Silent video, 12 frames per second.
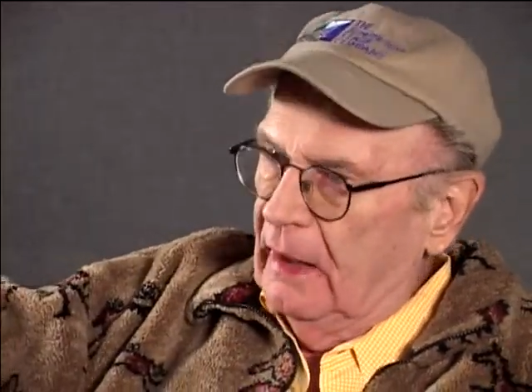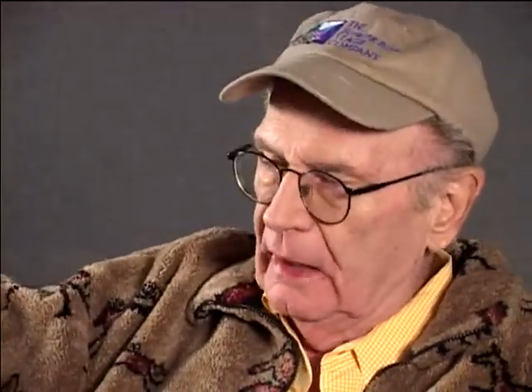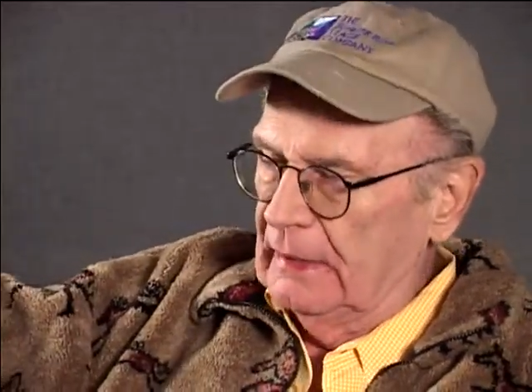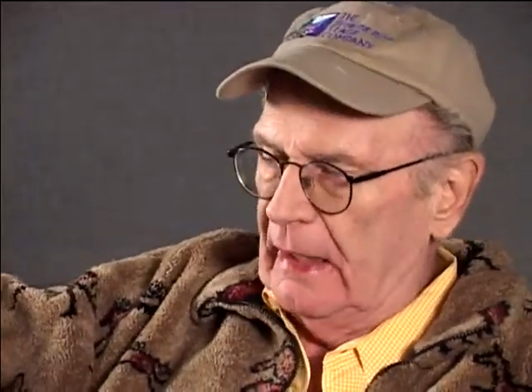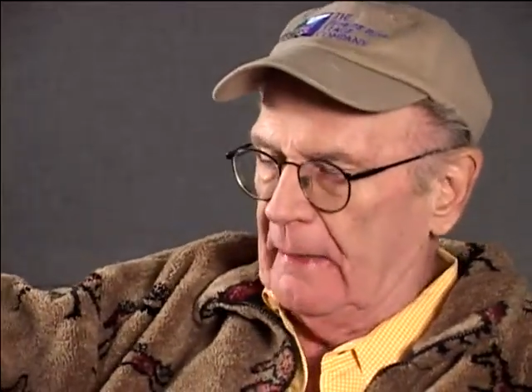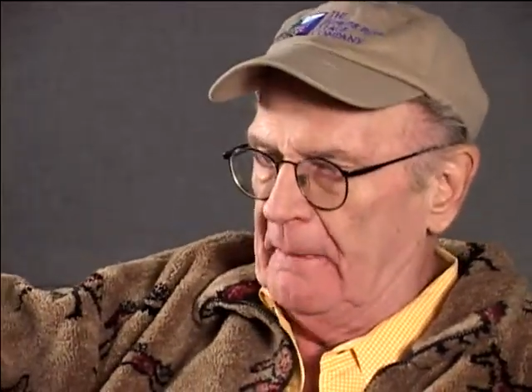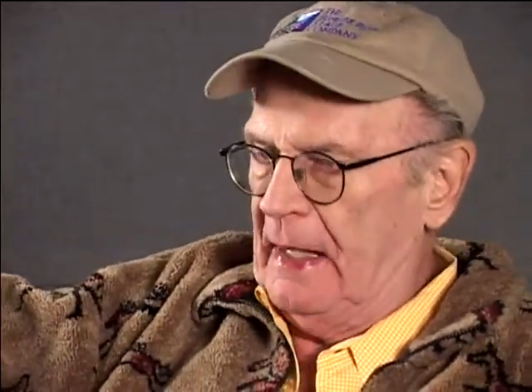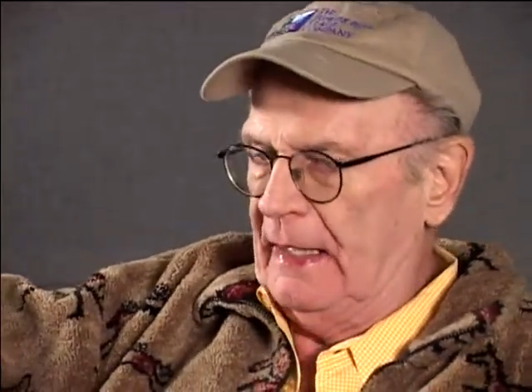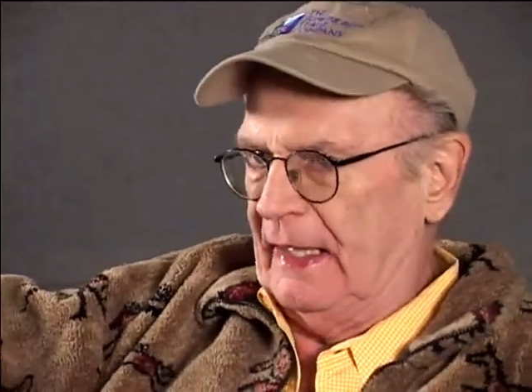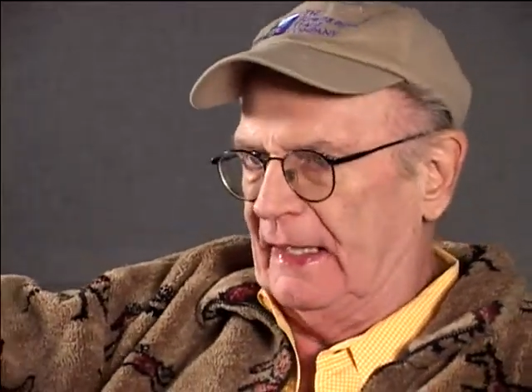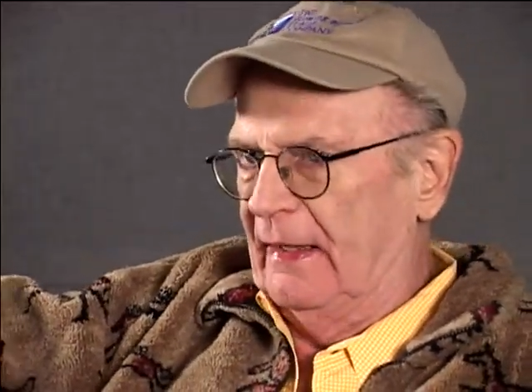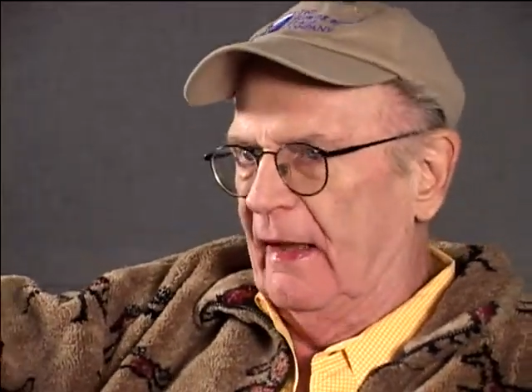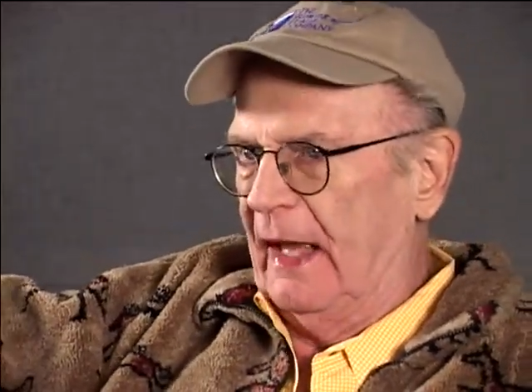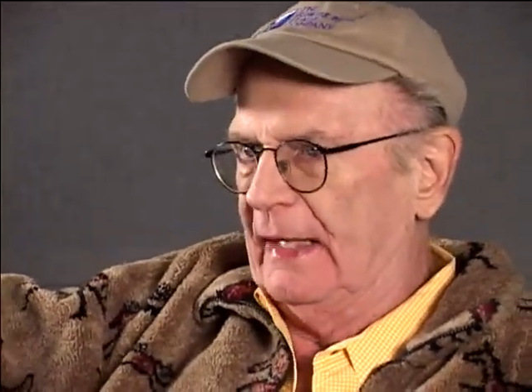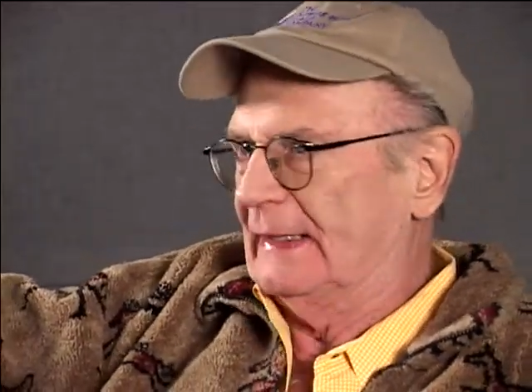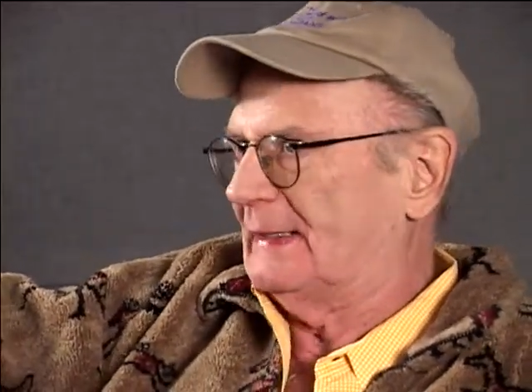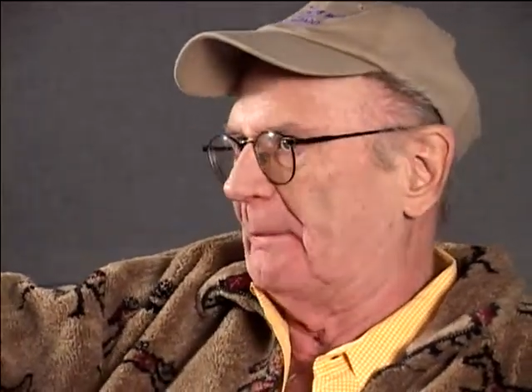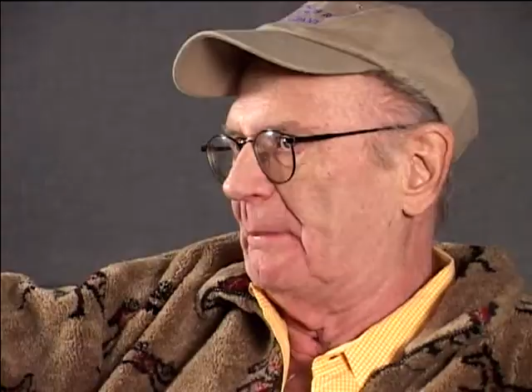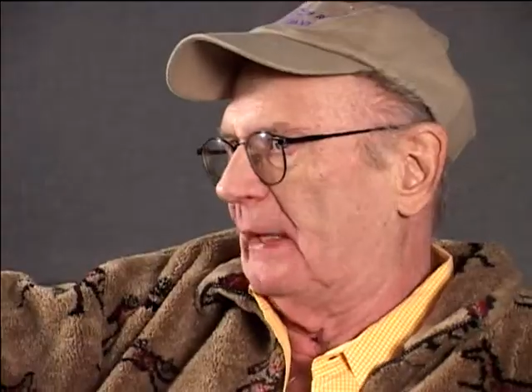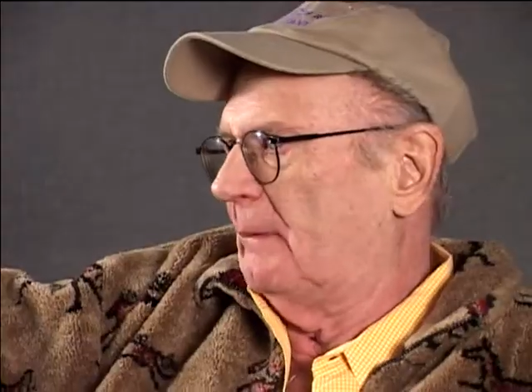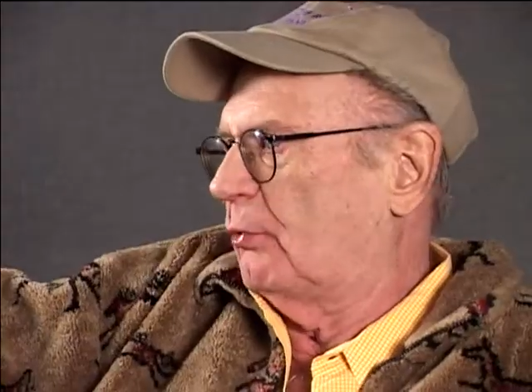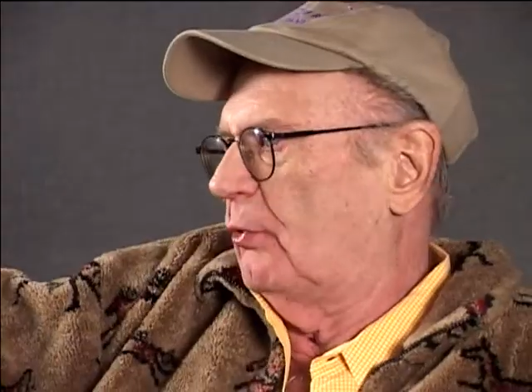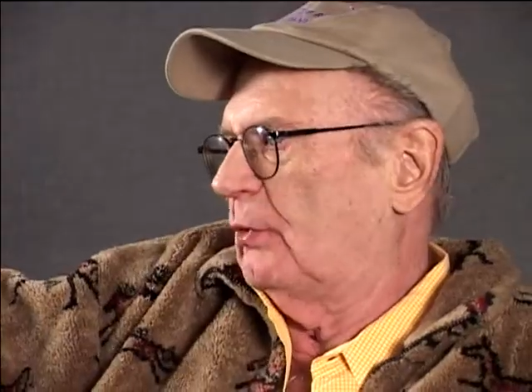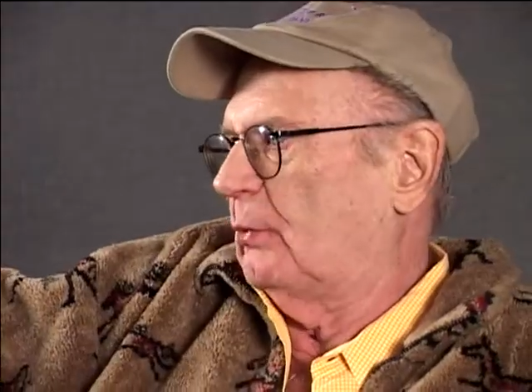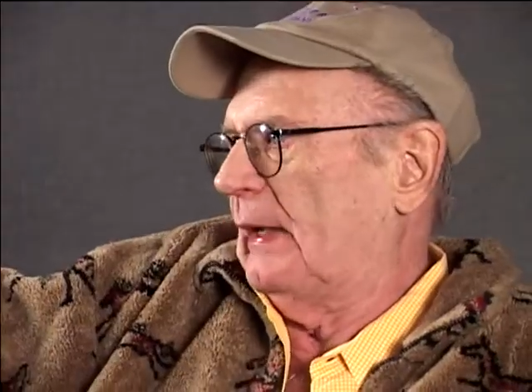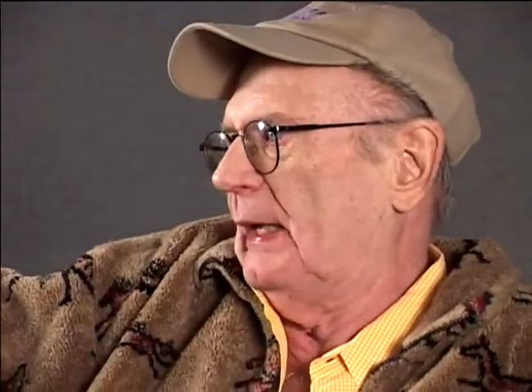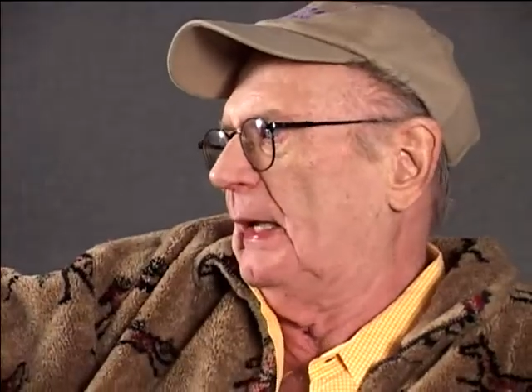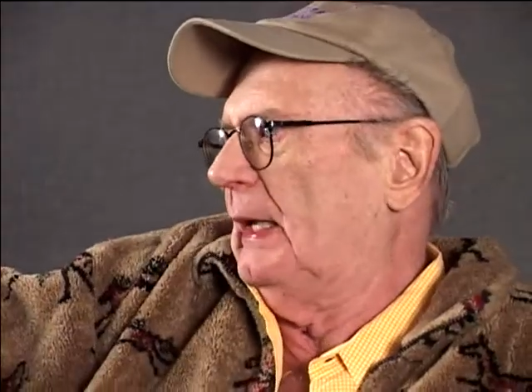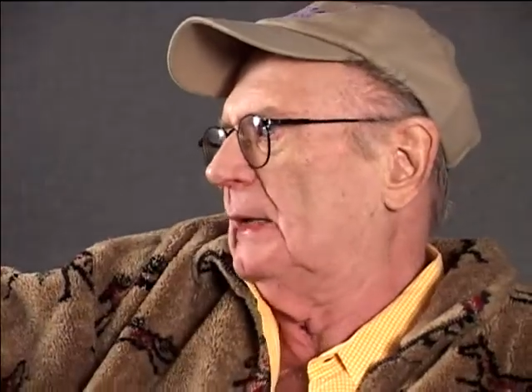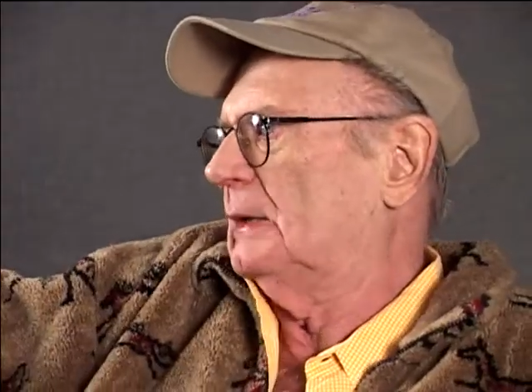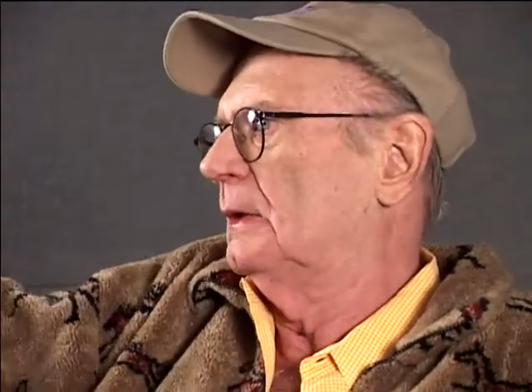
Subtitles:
a lot of money. And it's a big Broadway hit.